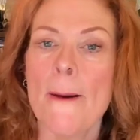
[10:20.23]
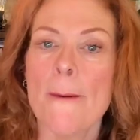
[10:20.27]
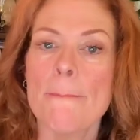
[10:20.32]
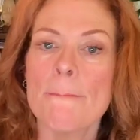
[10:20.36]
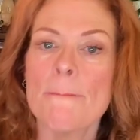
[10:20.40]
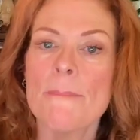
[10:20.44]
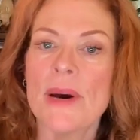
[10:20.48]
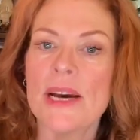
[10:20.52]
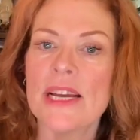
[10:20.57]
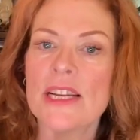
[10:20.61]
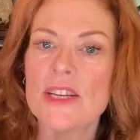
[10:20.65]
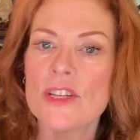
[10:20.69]

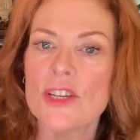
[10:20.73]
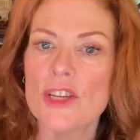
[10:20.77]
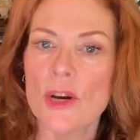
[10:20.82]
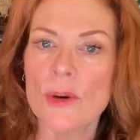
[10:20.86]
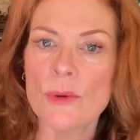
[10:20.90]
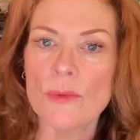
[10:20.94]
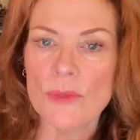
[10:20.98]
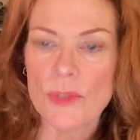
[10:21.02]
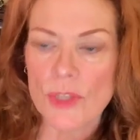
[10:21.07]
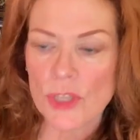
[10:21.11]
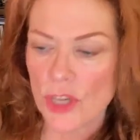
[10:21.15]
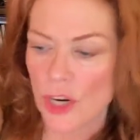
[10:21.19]
but
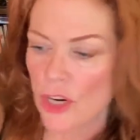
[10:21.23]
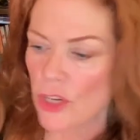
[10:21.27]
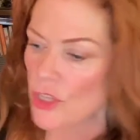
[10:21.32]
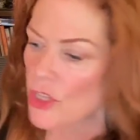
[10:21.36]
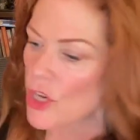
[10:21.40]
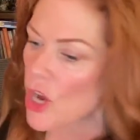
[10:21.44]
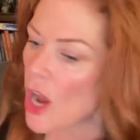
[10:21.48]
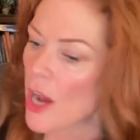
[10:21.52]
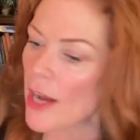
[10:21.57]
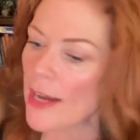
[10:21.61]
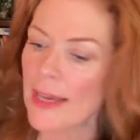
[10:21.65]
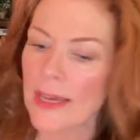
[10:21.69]
don't start
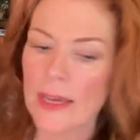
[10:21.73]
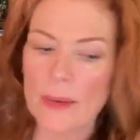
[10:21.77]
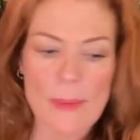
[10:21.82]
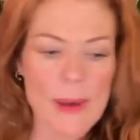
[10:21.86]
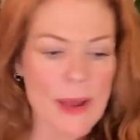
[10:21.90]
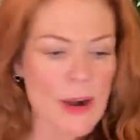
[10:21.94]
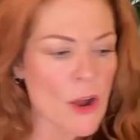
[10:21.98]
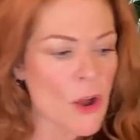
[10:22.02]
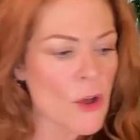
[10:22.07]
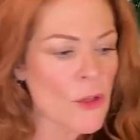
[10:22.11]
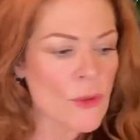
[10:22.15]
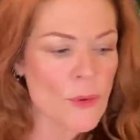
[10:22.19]
talking about
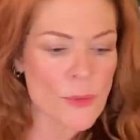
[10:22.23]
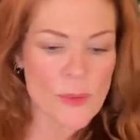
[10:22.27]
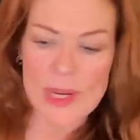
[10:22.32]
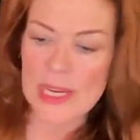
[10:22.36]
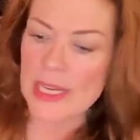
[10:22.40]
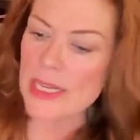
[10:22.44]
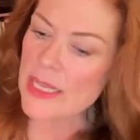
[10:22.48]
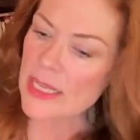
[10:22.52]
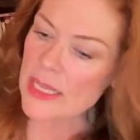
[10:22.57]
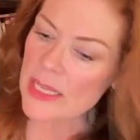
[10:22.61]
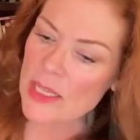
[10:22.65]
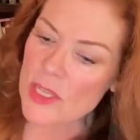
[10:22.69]
all the
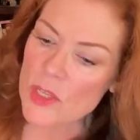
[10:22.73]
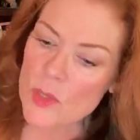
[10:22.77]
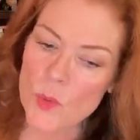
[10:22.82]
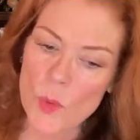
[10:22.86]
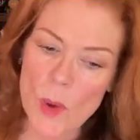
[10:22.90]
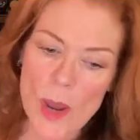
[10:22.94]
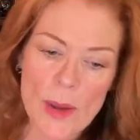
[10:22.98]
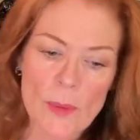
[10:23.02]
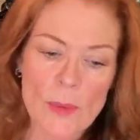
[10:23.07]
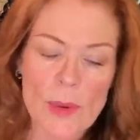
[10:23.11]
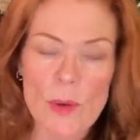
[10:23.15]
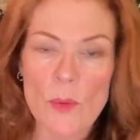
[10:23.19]
reasons
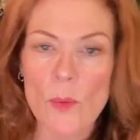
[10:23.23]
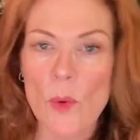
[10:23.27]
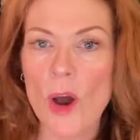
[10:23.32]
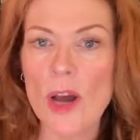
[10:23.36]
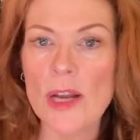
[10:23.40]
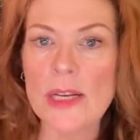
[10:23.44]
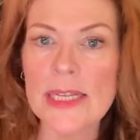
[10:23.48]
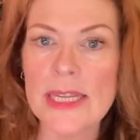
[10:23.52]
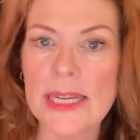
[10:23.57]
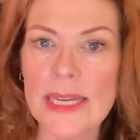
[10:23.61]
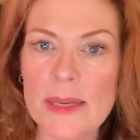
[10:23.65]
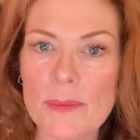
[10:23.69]
why we
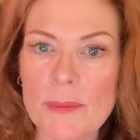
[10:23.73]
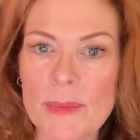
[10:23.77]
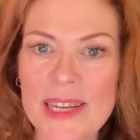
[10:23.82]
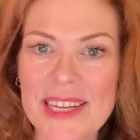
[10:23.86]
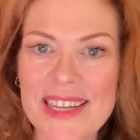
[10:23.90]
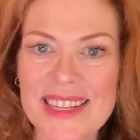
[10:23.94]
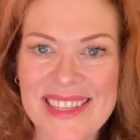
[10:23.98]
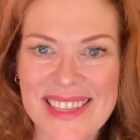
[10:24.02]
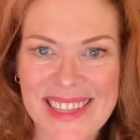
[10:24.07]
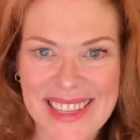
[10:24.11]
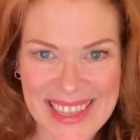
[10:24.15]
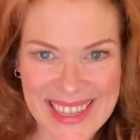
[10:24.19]
want it,
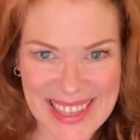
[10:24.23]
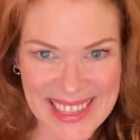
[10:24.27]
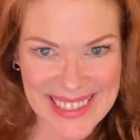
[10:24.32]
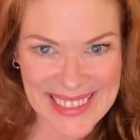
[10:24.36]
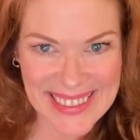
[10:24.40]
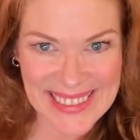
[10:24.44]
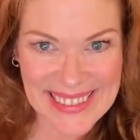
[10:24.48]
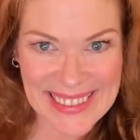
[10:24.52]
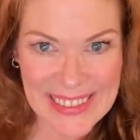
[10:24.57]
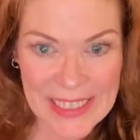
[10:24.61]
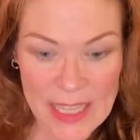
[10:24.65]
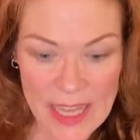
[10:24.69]
because
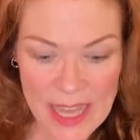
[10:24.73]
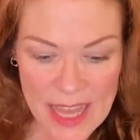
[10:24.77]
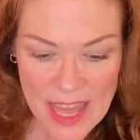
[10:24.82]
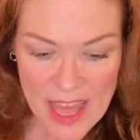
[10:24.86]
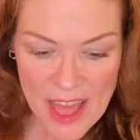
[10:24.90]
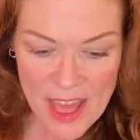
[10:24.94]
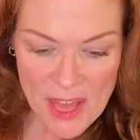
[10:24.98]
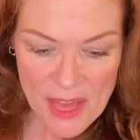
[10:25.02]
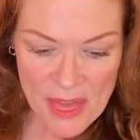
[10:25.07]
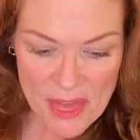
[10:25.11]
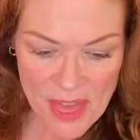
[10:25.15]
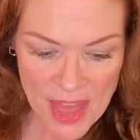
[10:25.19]
again,
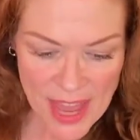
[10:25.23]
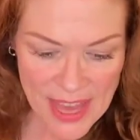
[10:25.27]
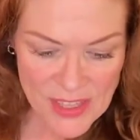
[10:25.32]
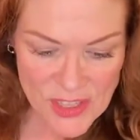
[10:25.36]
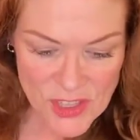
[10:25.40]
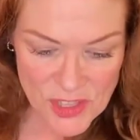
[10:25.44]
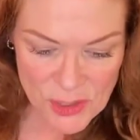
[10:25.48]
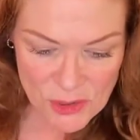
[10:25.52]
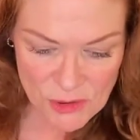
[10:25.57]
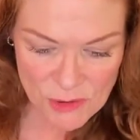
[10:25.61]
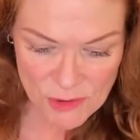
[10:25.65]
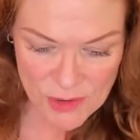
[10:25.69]

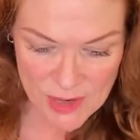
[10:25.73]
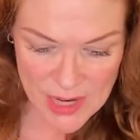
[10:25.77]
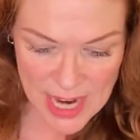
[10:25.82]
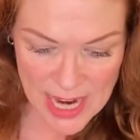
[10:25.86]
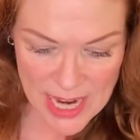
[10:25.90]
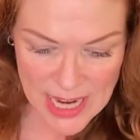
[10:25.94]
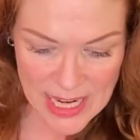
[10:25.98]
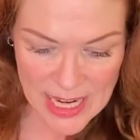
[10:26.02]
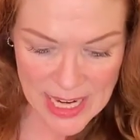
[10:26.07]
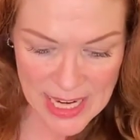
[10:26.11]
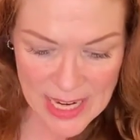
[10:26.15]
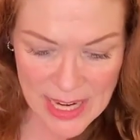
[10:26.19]
that's
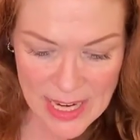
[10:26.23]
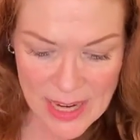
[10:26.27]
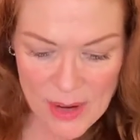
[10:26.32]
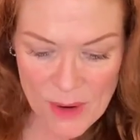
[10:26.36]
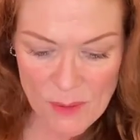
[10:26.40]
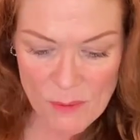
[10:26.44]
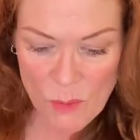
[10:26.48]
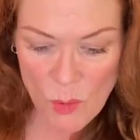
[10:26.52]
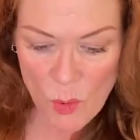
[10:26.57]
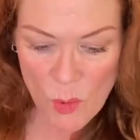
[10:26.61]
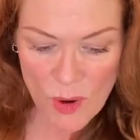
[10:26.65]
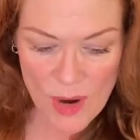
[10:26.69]
creating
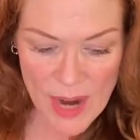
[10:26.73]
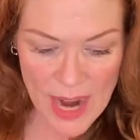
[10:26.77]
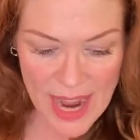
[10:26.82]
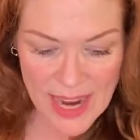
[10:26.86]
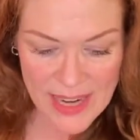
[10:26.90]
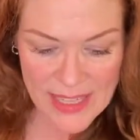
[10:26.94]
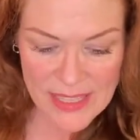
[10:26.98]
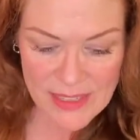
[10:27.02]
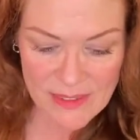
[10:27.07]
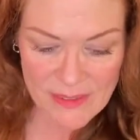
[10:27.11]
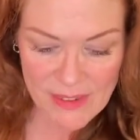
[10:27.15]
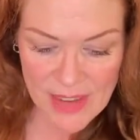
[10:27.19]
more
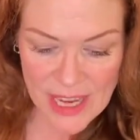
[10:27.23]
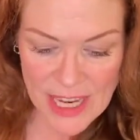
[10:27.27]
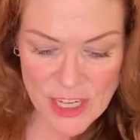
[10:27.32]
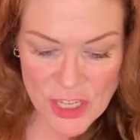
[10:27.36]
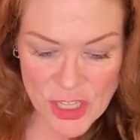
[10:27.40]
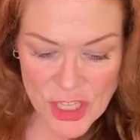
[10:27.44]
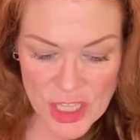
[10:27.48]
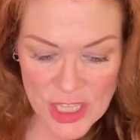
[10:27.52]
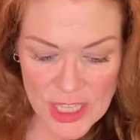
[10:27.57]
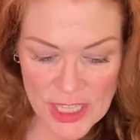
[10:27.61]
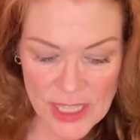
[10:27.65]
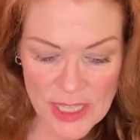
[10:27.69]

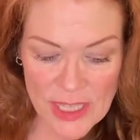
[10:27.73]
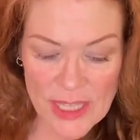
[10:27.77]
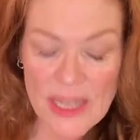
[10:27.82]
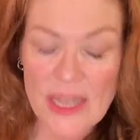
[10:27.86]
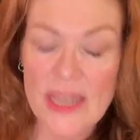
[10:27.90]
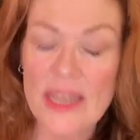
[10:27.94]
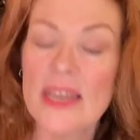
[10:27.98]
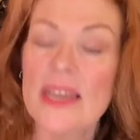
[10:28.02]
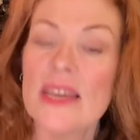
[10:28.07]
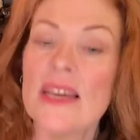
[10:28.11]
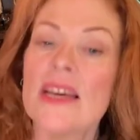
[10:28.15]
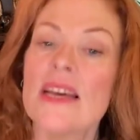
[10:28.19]
activation,
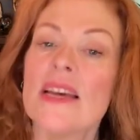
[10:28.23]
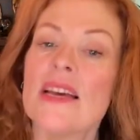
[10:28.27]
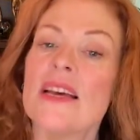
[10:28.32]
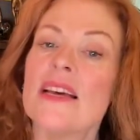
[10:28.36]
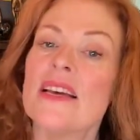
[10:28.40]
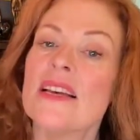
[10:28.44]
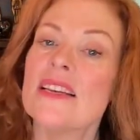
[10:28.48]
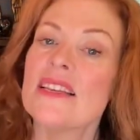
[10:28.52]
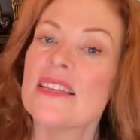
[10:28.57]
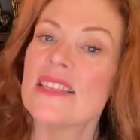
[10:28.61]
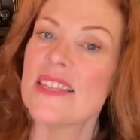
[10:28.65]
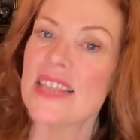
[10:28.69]

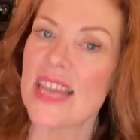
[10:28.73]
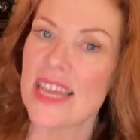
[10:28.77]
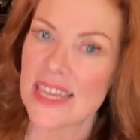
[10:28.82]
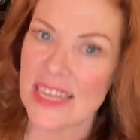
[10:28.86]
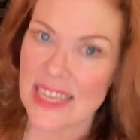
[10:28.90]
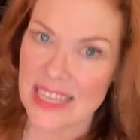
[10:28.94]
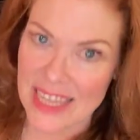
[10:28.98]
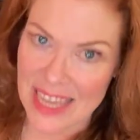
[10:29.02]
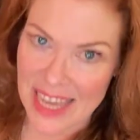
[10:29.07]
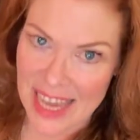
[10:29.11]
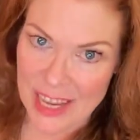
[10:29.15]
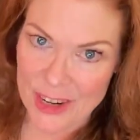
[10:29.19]

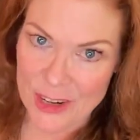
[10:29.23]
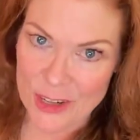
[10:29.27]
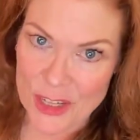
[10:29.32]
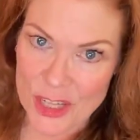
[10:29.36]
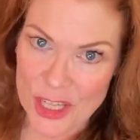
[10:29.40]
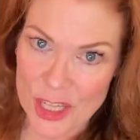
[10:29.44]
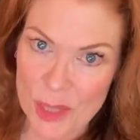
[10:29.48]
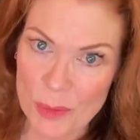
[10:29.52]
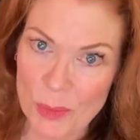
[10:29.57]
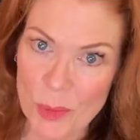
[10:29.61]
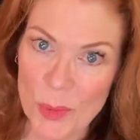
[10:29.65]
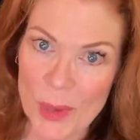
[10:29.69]
sending the
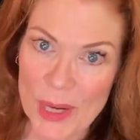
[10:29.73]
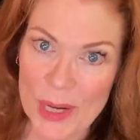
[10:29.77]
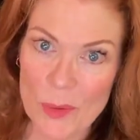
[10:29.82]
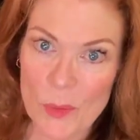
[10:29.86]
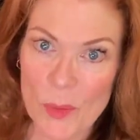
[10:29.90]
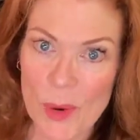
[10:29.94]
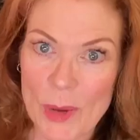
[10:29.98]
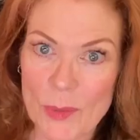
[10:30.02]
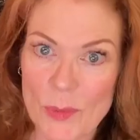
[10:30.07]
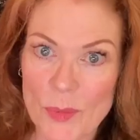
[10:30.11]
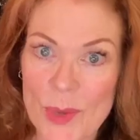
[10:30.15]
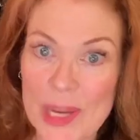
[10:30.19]
energy to point at
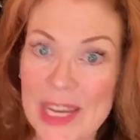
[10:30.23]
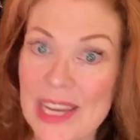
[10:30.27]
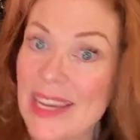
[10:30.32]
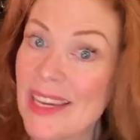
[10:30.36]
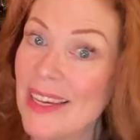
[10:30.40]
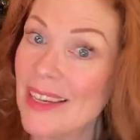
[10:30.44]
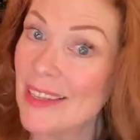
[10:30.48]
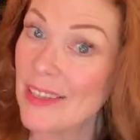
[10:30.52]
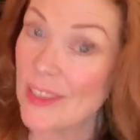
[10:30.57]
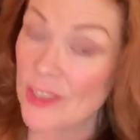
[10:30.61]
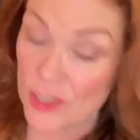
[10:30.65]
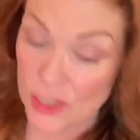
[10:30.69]
what we
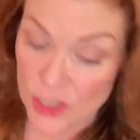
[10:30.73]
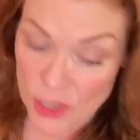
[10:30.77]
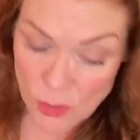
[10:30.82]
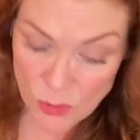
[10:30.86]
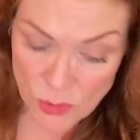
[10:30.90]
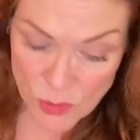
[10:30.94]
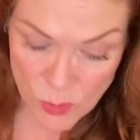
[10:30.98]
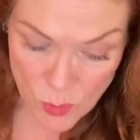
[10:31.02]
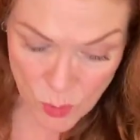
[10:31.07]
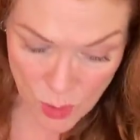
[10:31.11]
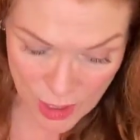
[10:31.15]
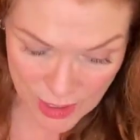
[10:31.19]

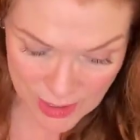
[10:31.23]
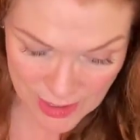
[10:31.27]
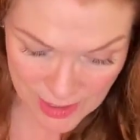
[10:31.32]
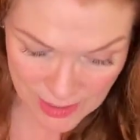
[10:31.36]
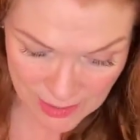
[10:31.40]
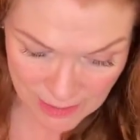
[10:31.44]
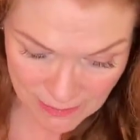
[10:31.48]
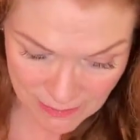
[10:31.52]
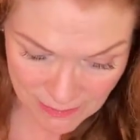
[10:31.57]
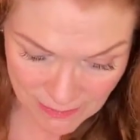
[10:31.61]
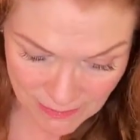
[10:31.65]
don't want.